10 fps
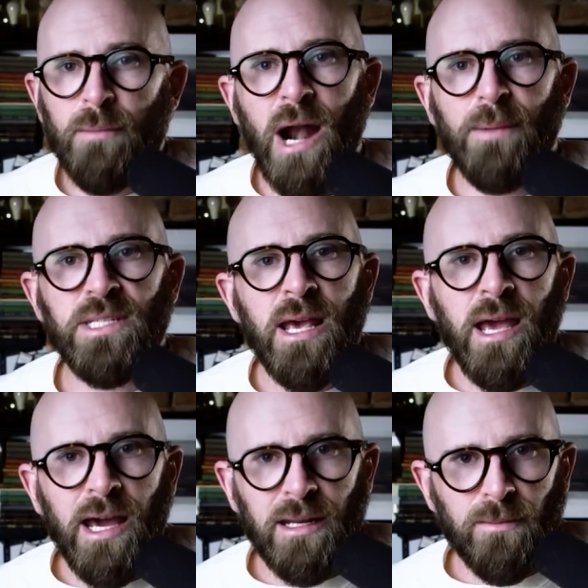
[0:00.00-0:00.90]
perhaps
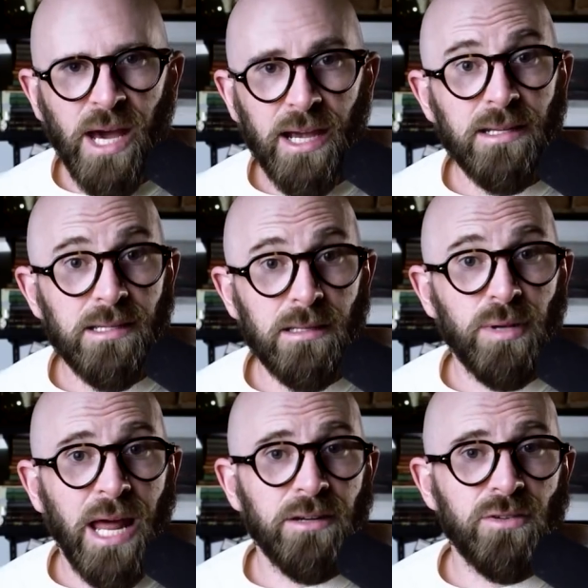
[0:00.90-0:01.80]
heading back into the
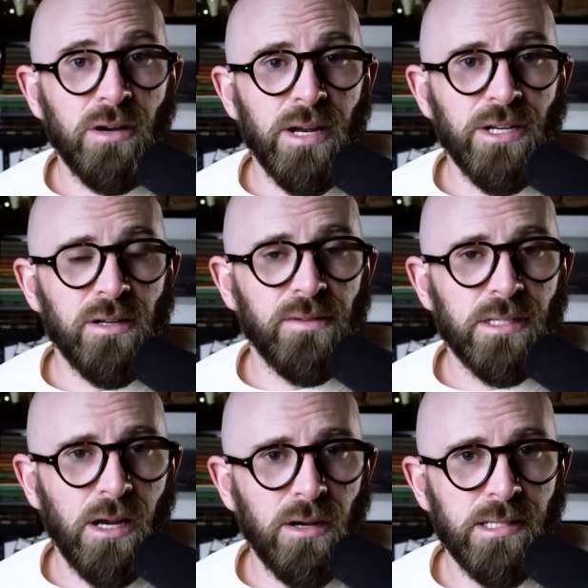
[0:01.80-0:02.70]
planetary region of the
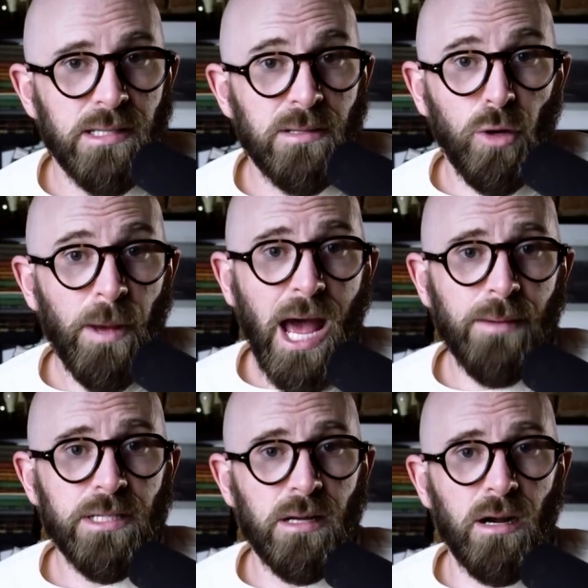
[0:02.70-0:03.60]
solar system, or
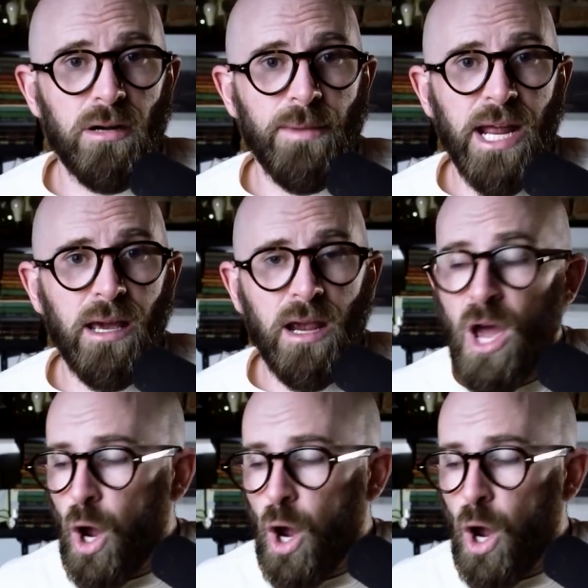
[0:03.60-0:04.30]
perhaps uh, remaining